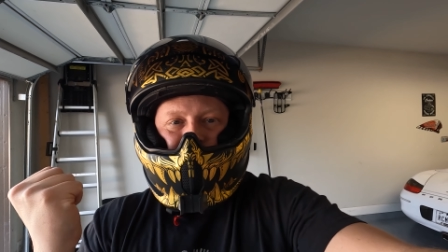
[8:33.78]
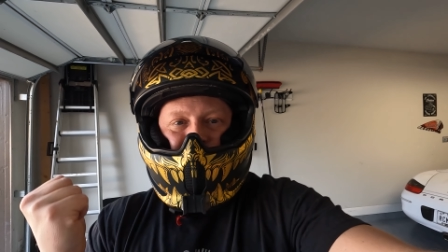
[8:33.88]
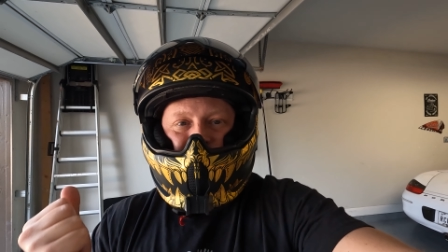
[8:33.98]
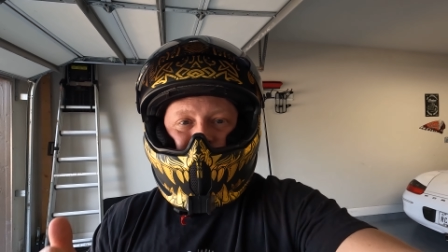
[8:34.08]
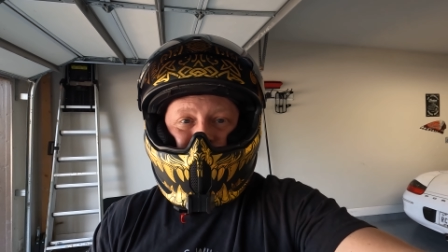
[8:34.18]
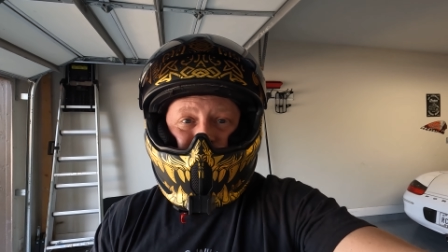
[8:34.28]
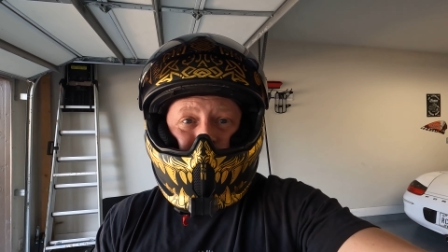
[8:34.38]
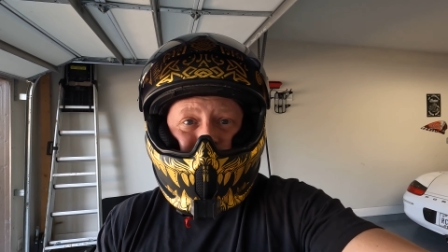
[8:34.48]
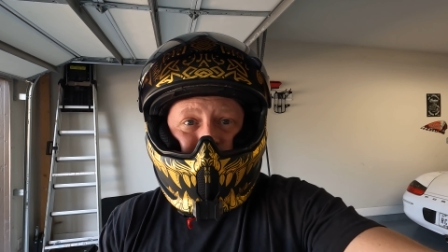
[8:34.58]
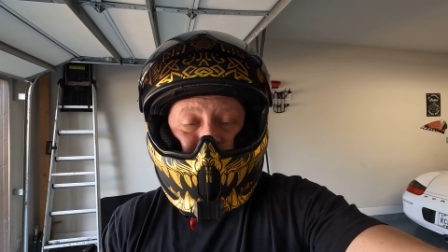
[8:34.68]
around my face, and
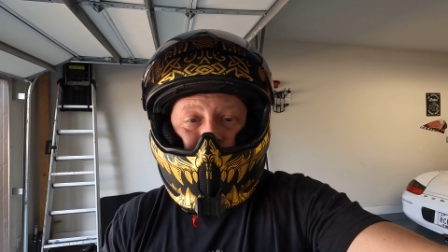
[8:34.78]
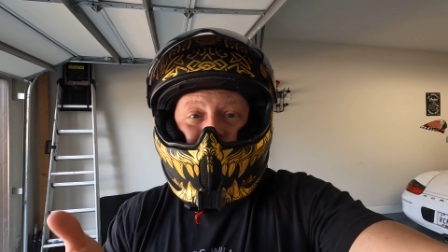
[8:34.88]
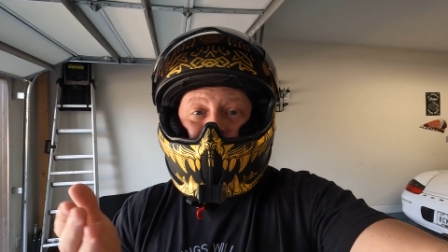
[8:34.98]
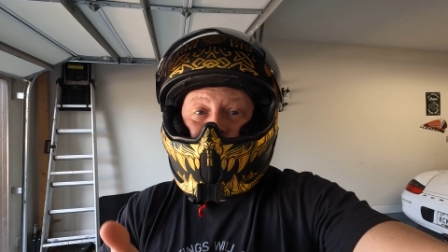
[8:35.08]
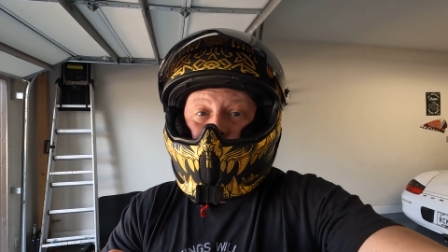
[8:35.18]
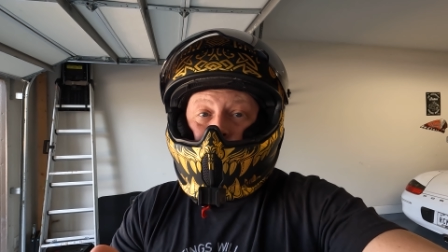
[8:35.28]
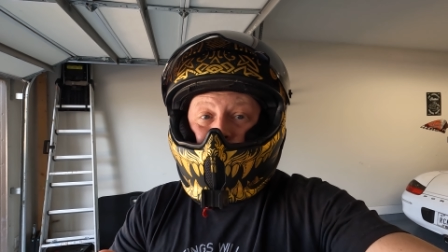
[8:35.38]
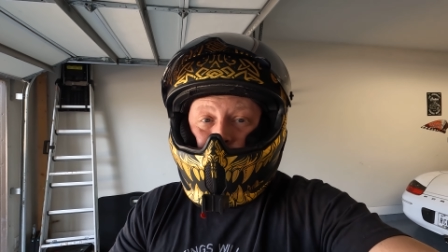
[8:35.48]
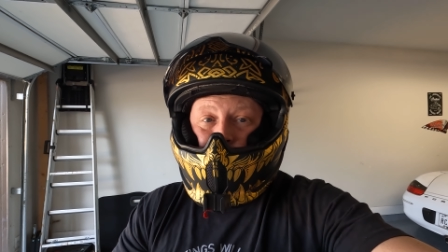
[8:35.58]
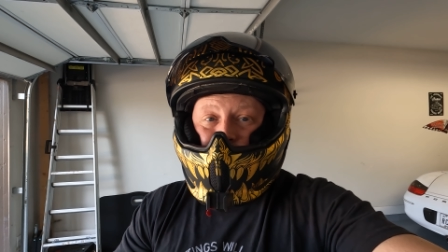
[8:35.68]
that was a medium, and I know
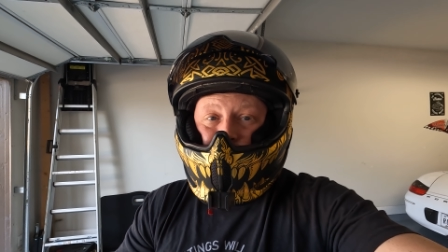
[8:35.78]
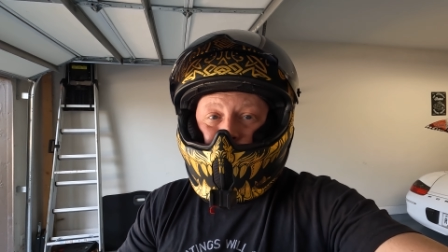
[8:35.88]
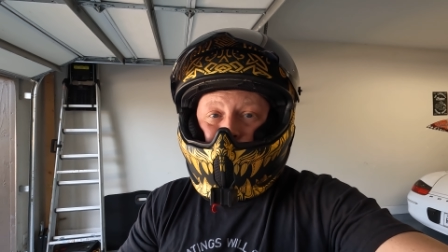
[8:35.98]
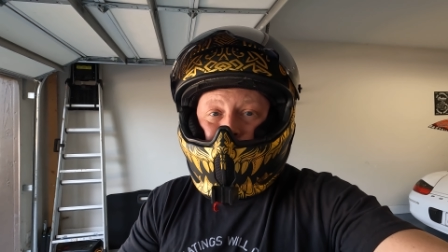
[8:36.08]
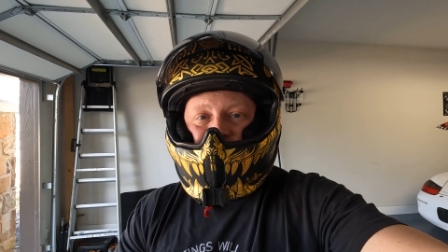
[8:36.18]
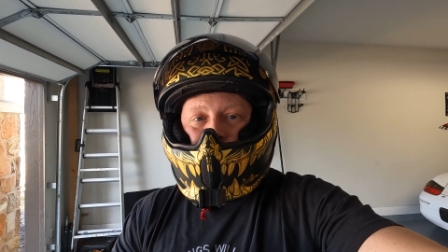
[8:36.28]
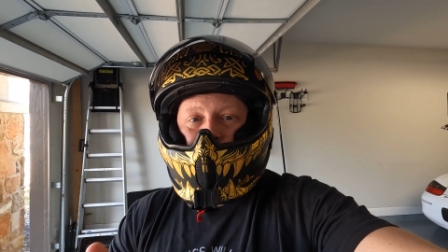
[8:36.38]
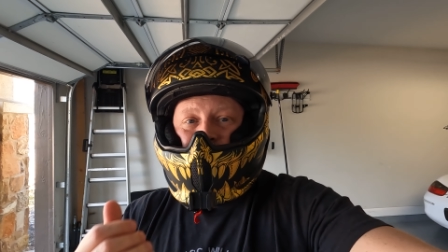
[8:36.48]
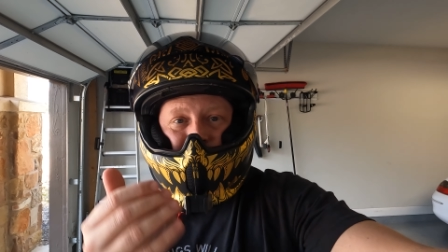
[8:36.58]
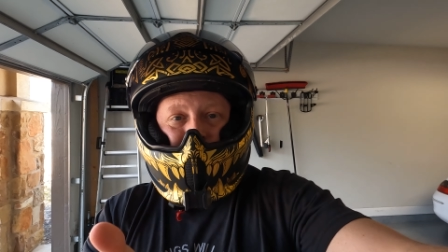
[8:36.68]
my helmet size,
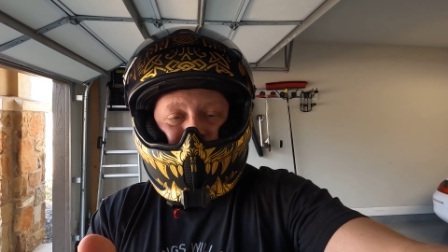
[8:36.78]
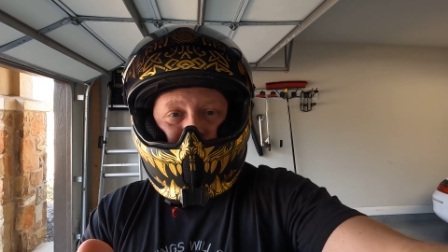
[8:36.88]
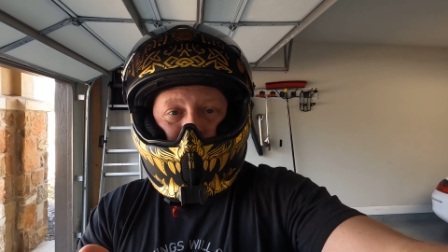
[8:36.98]
so that was